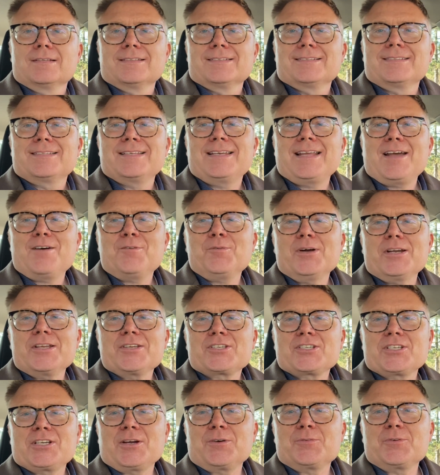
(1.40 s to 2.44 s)
Today I want to
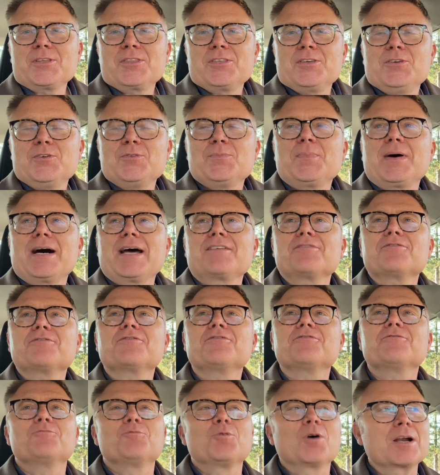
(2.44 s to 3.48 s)
share with you
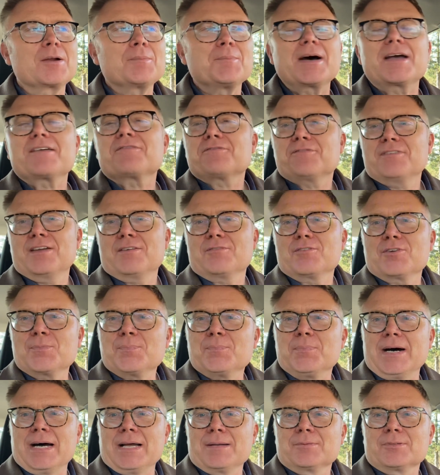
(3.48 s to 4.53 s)
one of my favorite
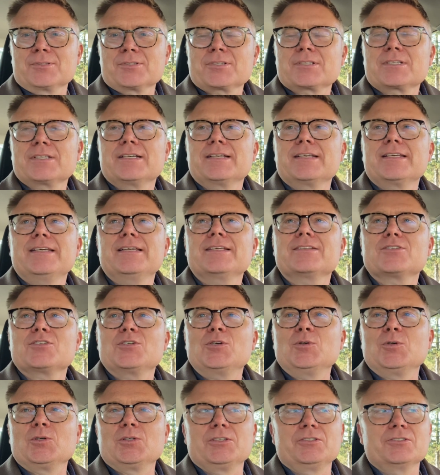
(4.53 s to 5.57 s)
Bible study
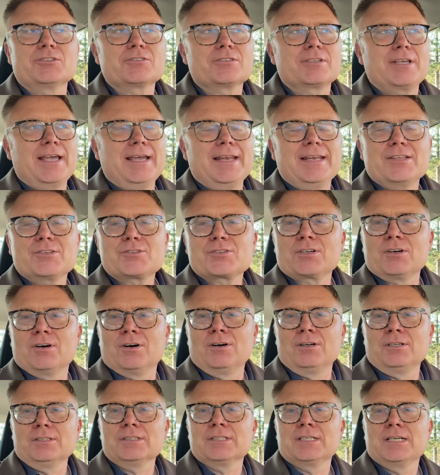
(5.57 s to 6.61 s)
tools, and it's
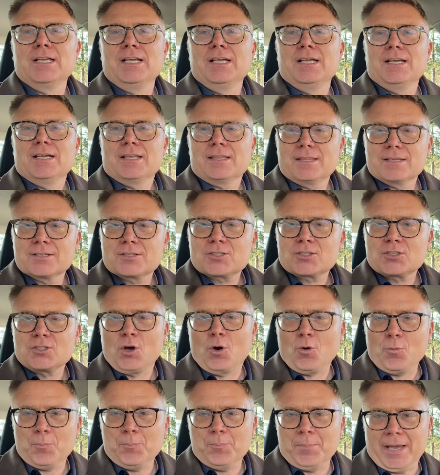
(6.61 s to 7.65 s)
called the
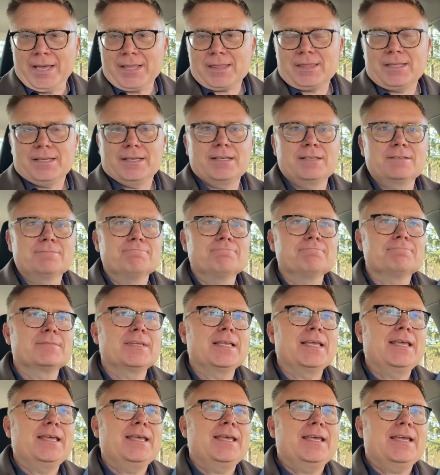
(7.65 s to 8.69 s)
S.O.A.P method.
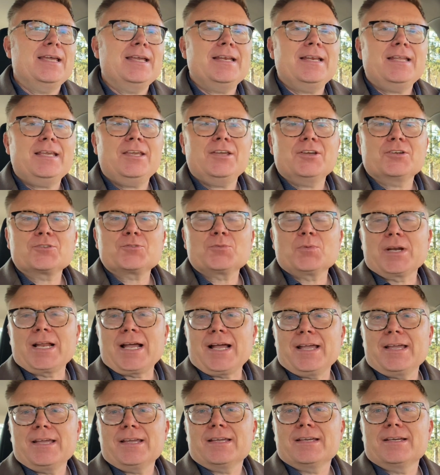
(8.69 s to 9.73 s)
And here's what
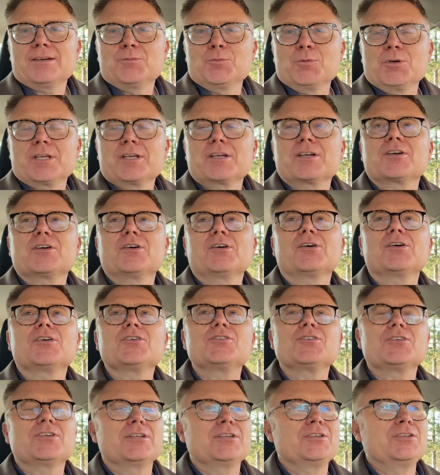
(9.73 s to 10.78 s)
I would
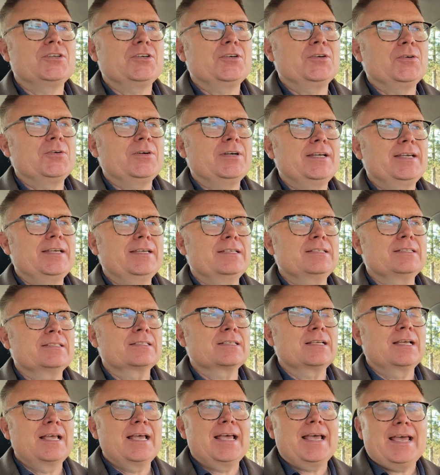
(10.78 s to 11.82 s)
encourage you to do is,
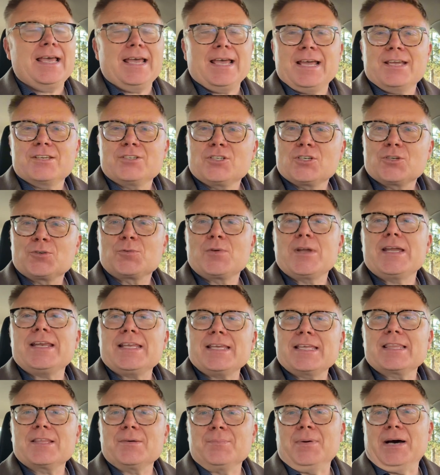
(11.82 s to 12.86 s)
as you're
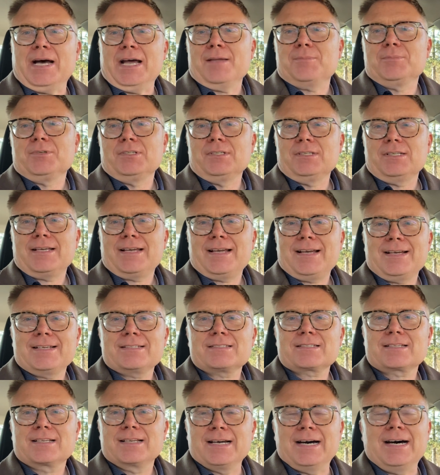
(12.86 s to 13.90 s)
reading the Bible,
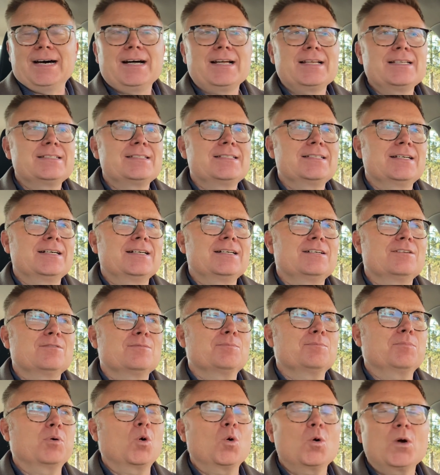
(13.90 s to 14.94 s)
ask God to
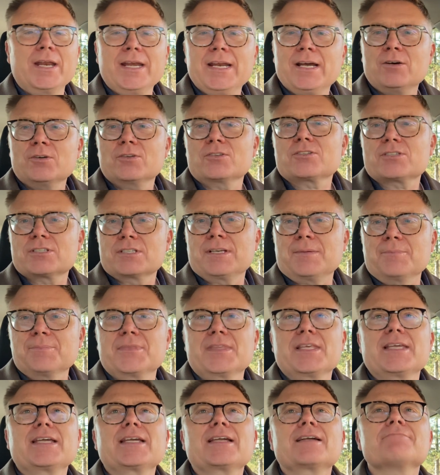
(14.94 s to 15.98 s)
point out
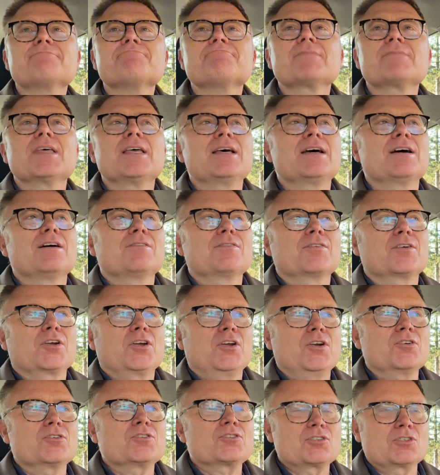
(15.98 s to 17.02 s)
something for
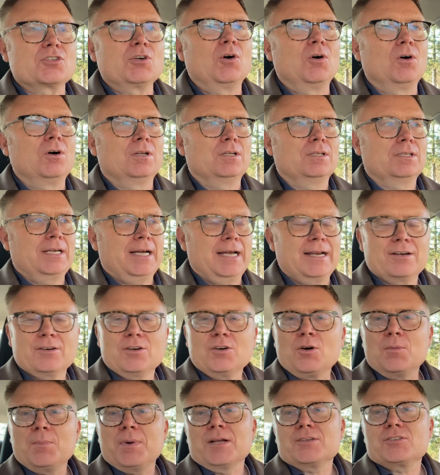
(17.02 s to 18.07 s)
your soul. I don't
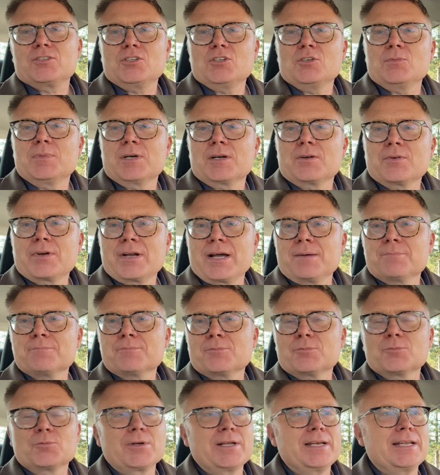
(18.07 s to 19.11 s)
know about you, but when I'm
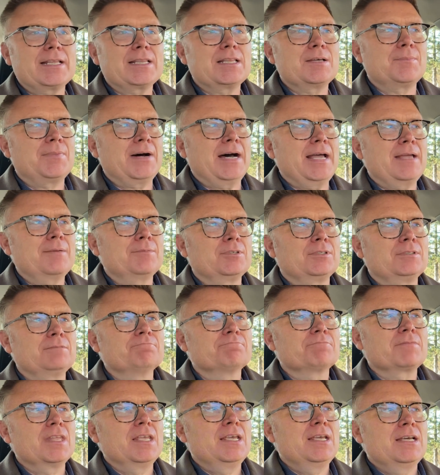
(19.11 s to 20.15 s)
reading the Bible,
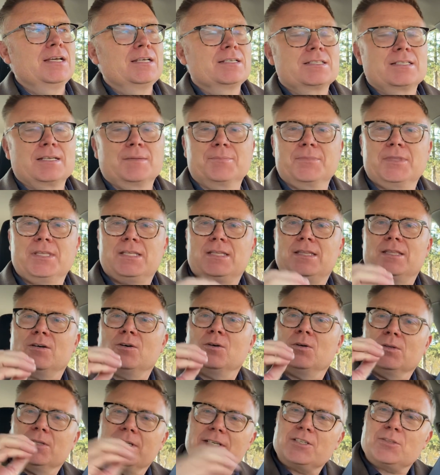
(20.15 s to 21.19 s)
the
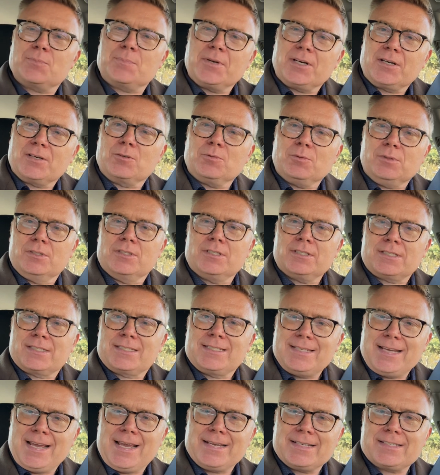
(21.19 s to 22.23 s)
Holy Spirit will
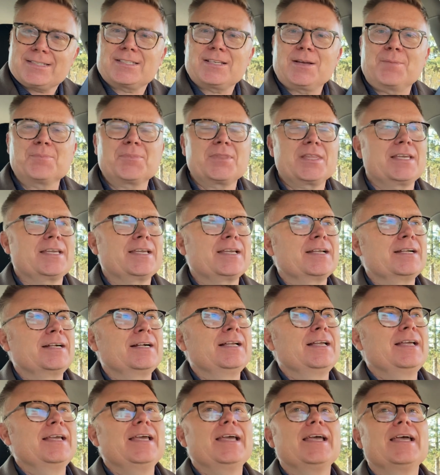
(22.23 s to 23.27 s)
just take something
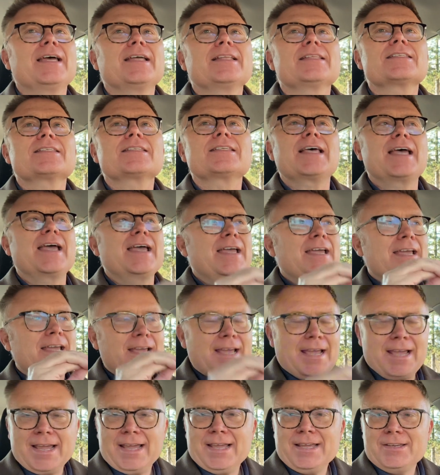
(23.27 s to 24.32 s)
and say,
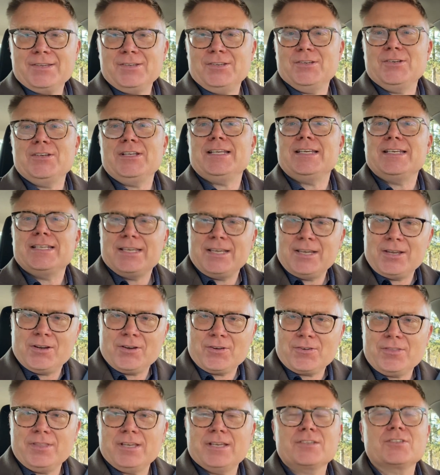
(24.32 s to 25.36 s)
hey, you need to
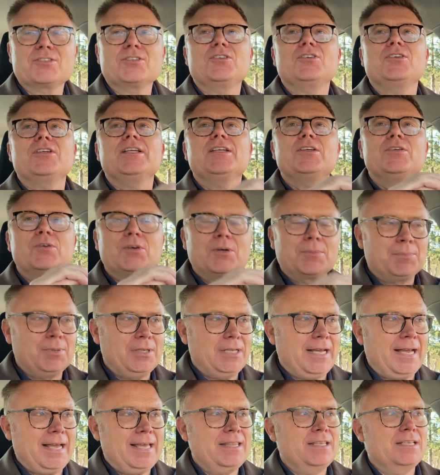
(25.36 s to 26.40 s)
hear this, you need to
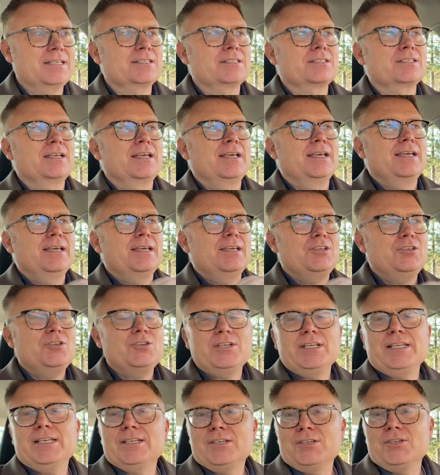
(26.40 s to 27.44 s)
apply this, you
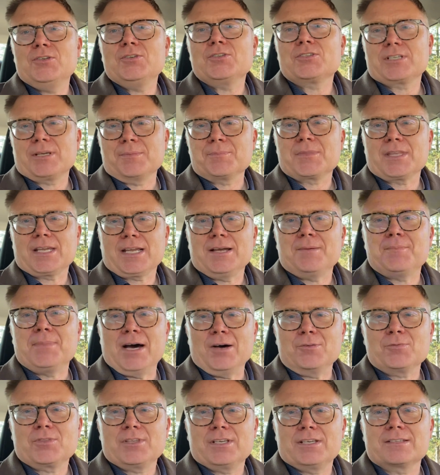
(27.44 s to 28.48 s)
need to do something
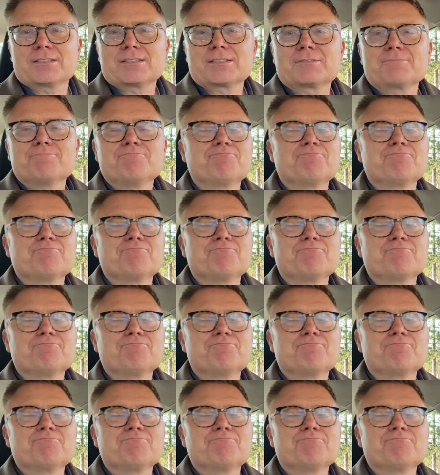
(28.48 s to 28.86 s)
about this.